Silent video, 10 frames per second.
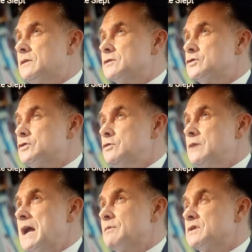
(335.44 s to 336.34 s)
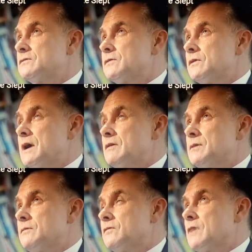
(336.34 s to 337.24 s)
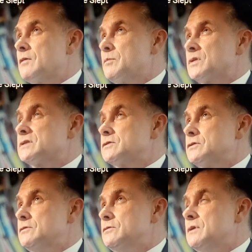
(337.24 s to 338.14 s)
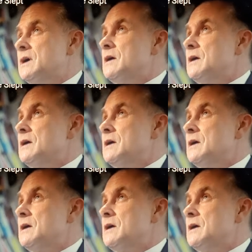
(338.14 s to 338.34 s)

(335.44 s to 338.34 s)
there's two cameras for every person, there's